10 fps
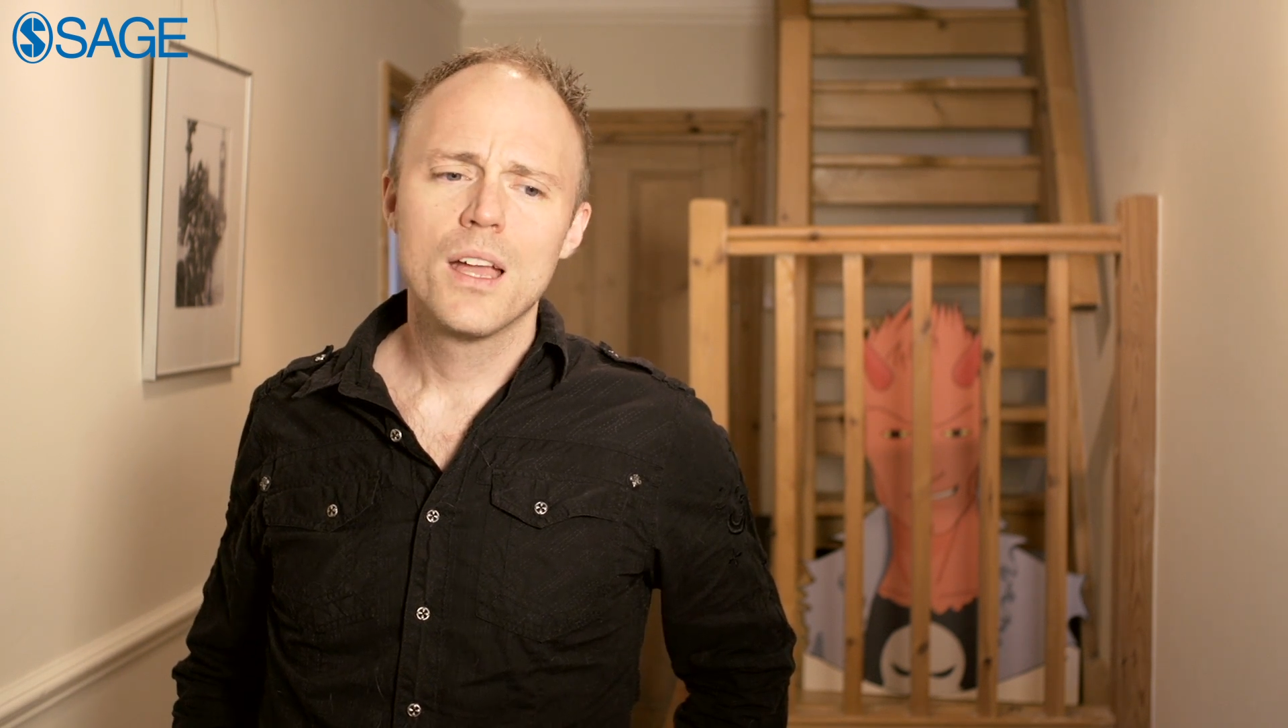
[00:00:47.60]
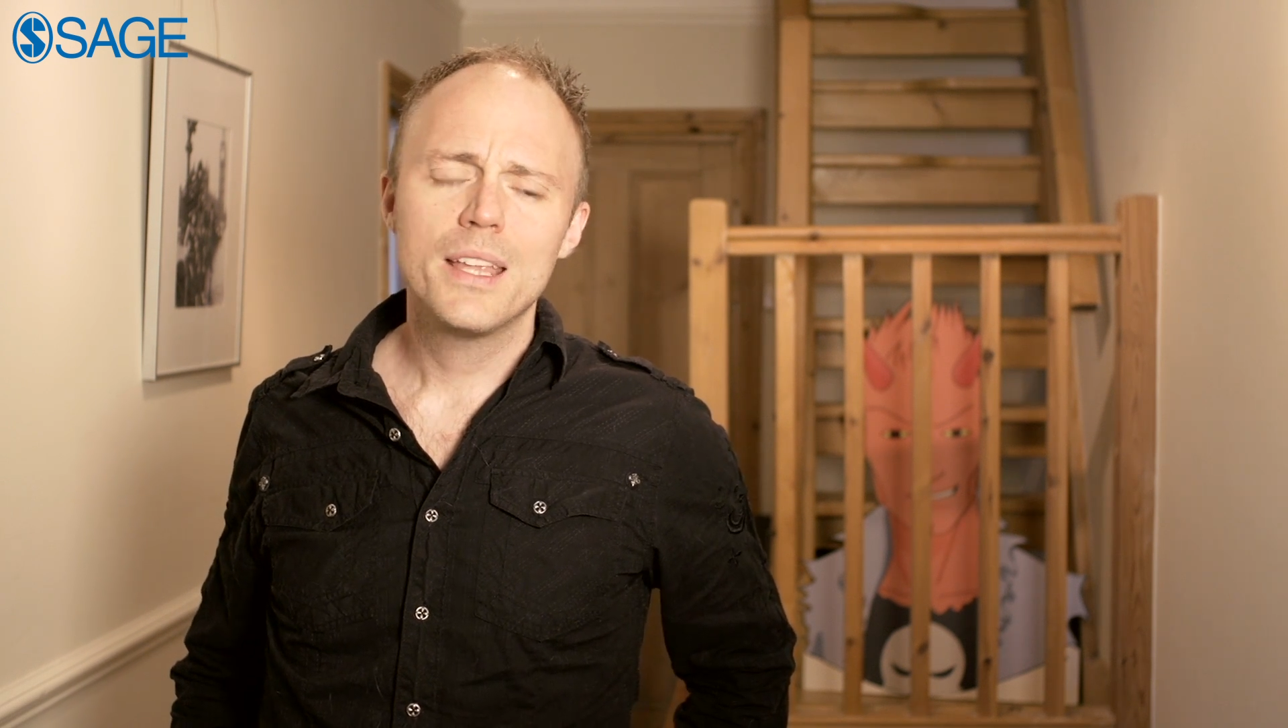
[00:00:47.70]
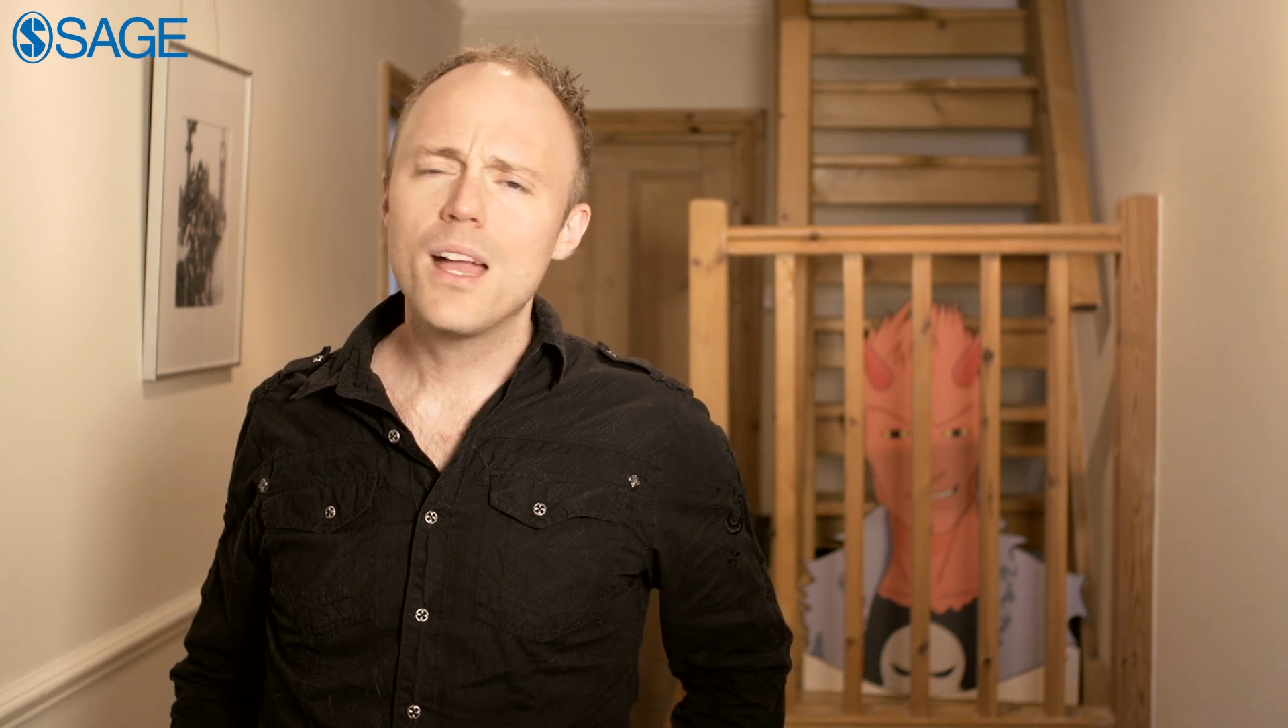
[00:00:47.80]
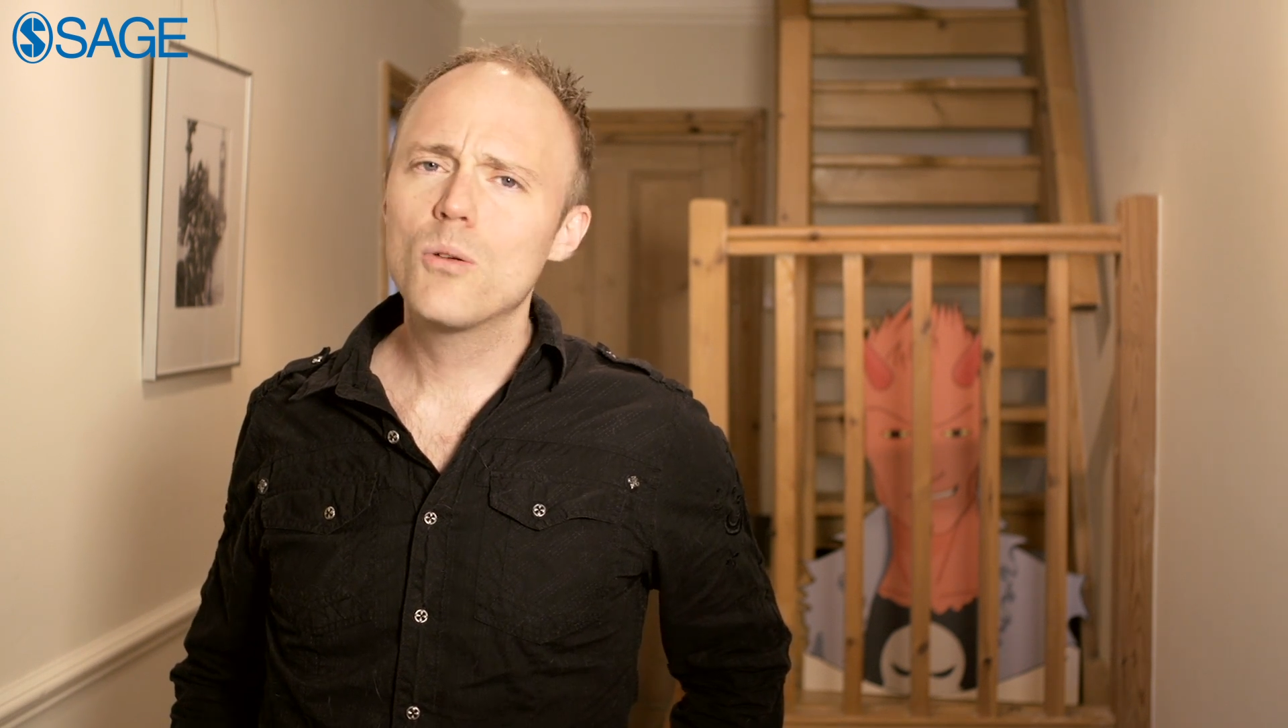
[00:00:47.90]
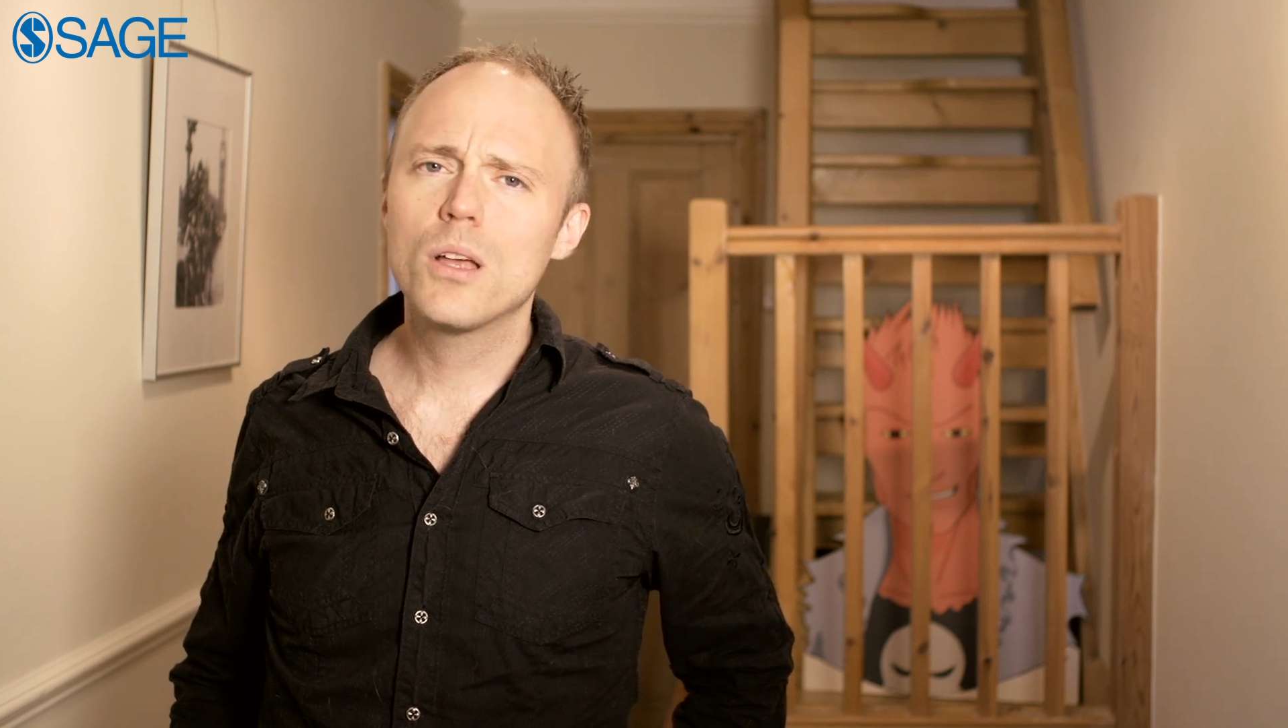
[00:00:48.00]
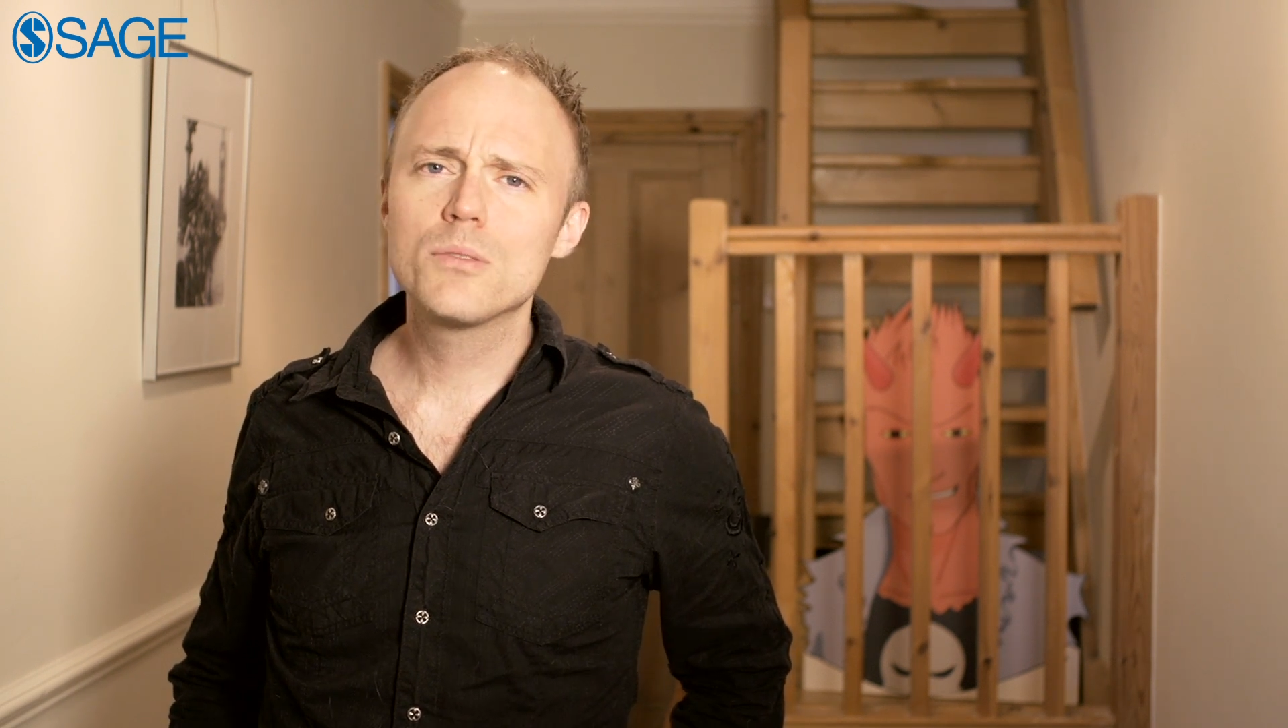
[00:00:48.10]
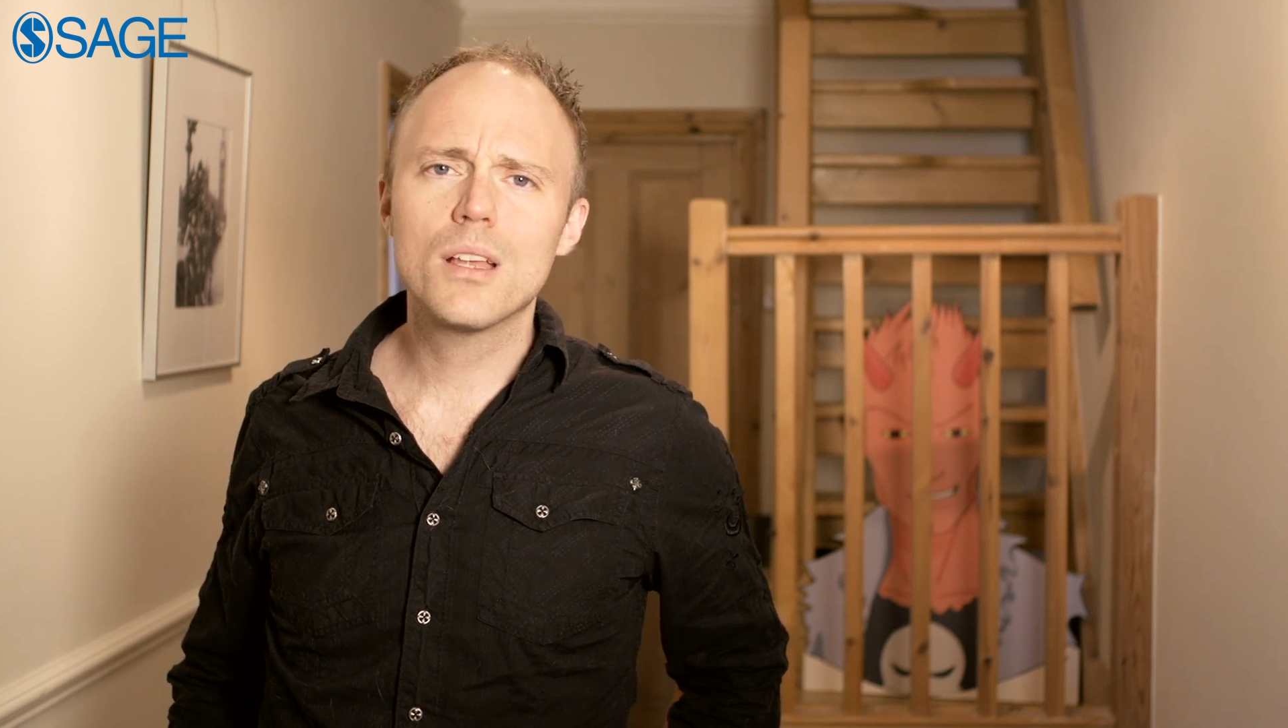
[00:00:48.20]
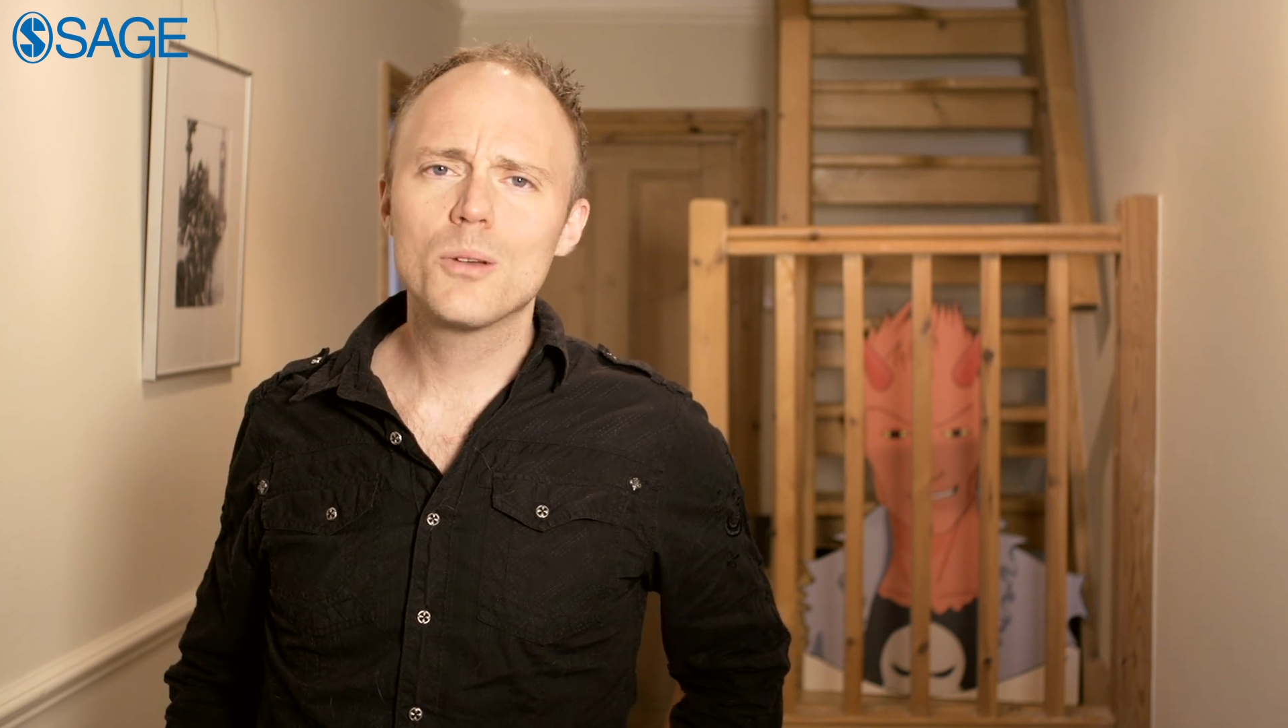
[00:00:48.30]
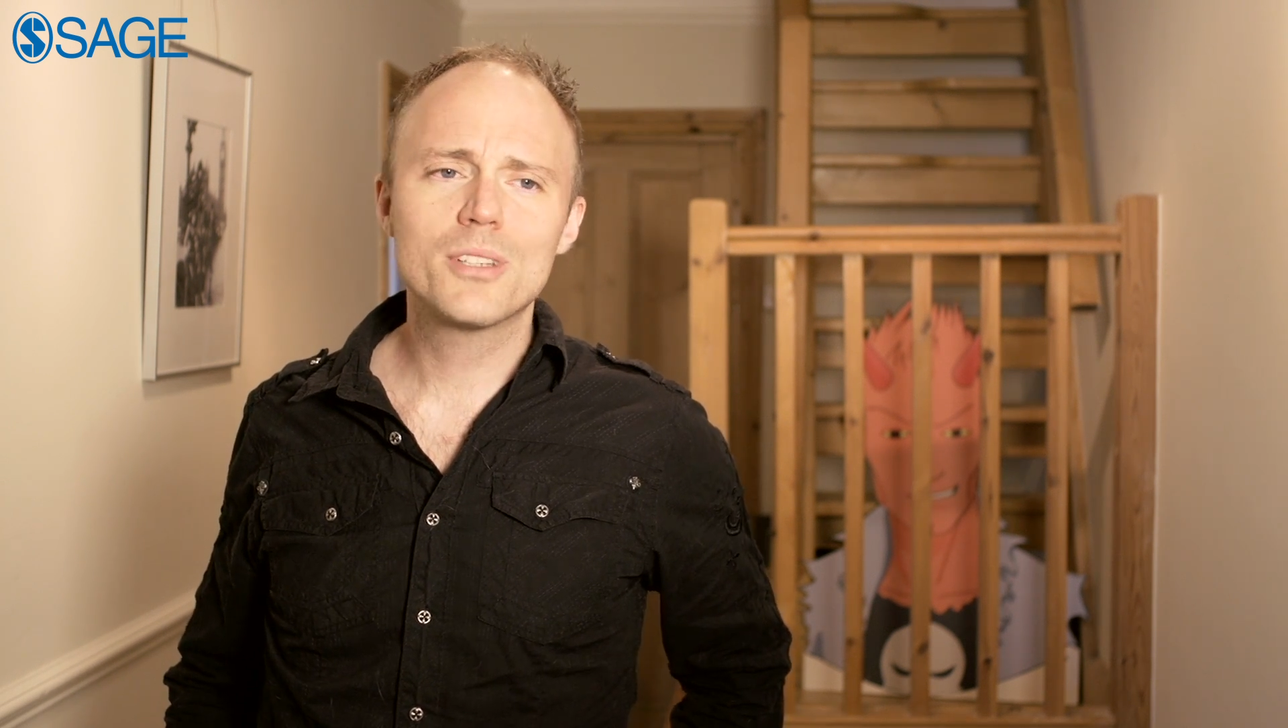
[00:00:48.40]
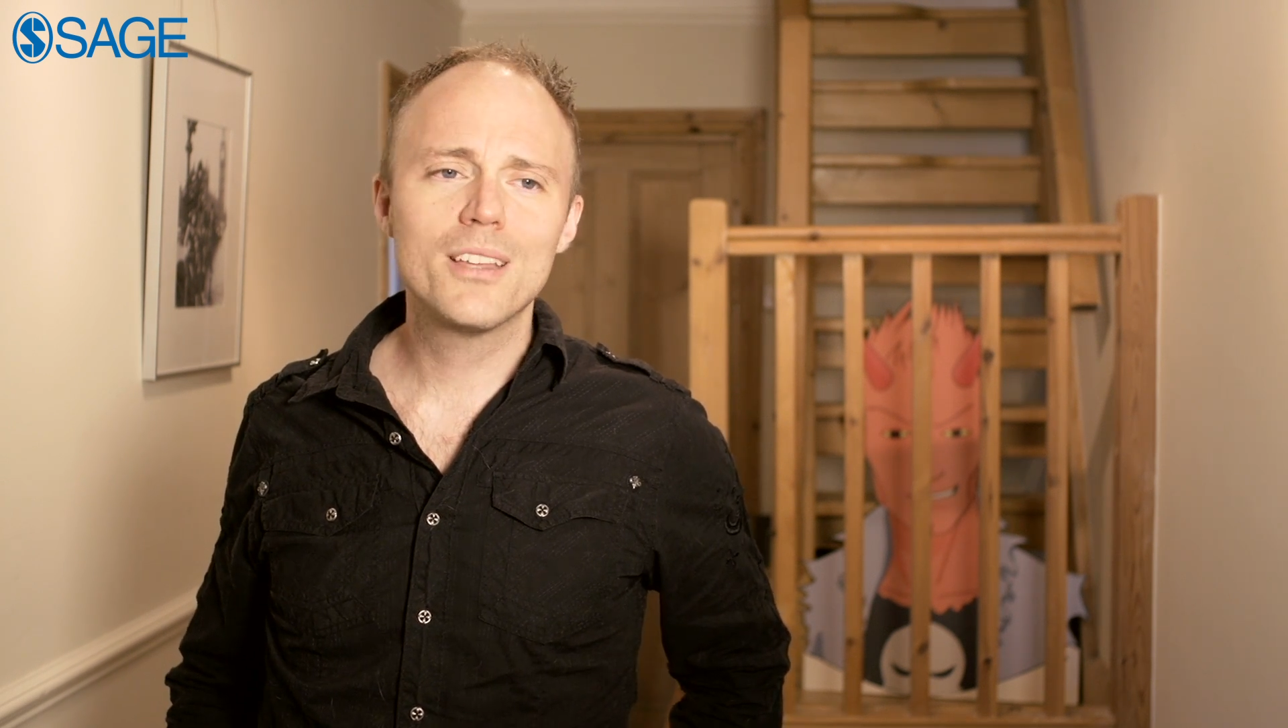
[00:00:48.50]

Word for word: yeah, well, I was